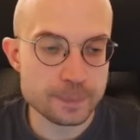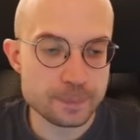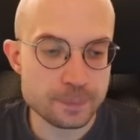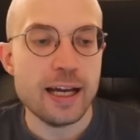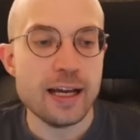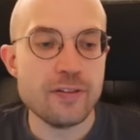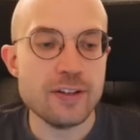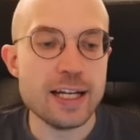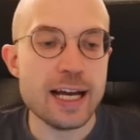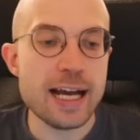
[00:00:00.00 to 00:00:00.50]

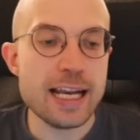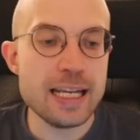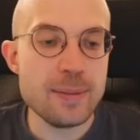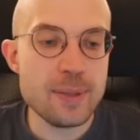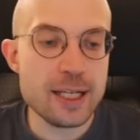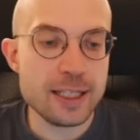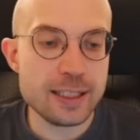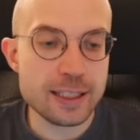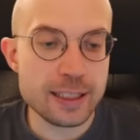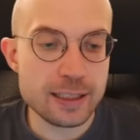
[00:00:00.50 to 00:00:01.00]
If the enemy
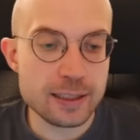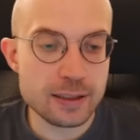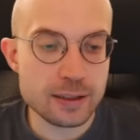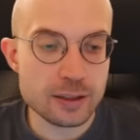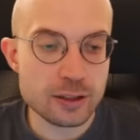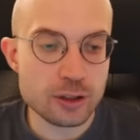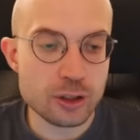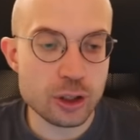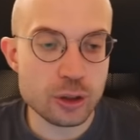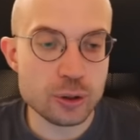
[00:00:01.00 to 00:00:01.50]
king
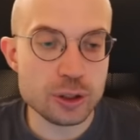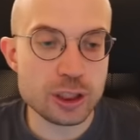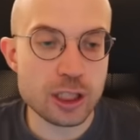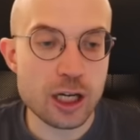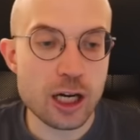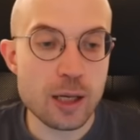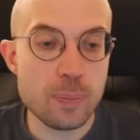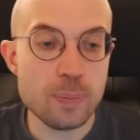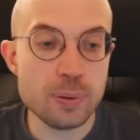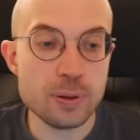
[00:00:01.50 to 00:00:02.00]
goes
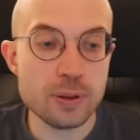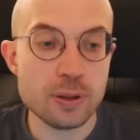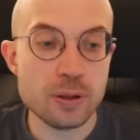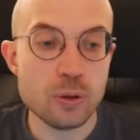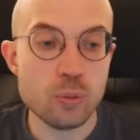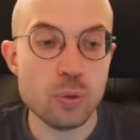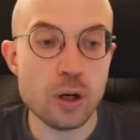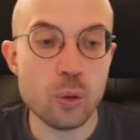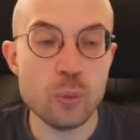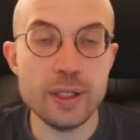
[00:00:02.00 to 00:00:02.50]
up,
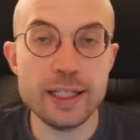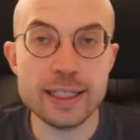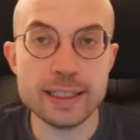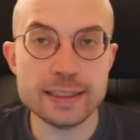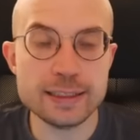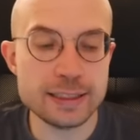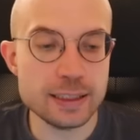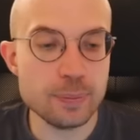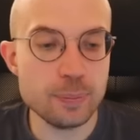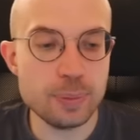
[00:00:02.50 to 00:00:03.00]
what we can
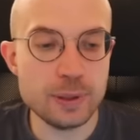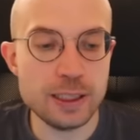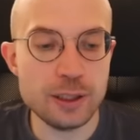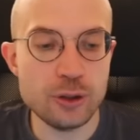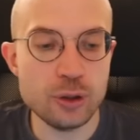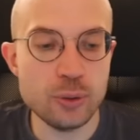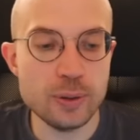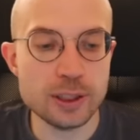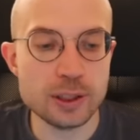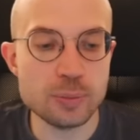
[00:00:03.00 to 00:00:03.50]
simply
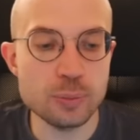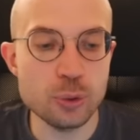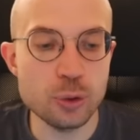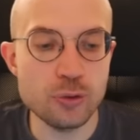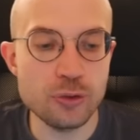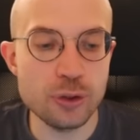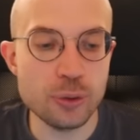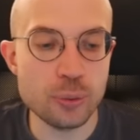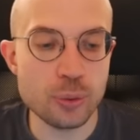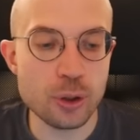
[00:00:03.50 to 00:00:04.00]
do is move
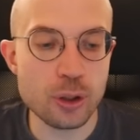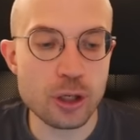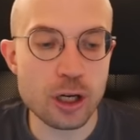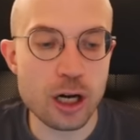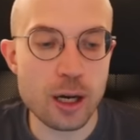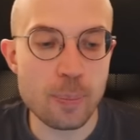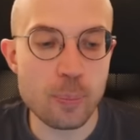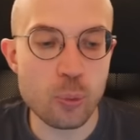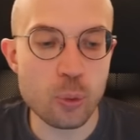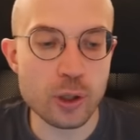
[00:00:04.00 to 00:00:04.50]
the rook
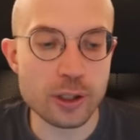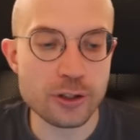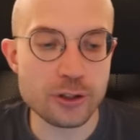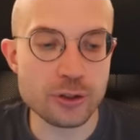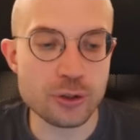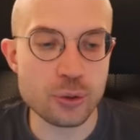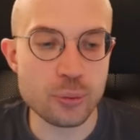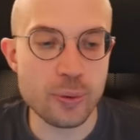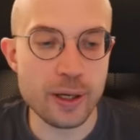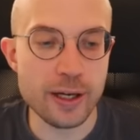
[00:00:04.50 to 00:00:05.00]
up one
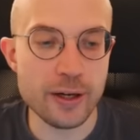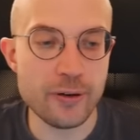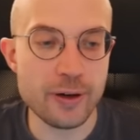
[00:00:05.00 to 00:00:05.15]
square.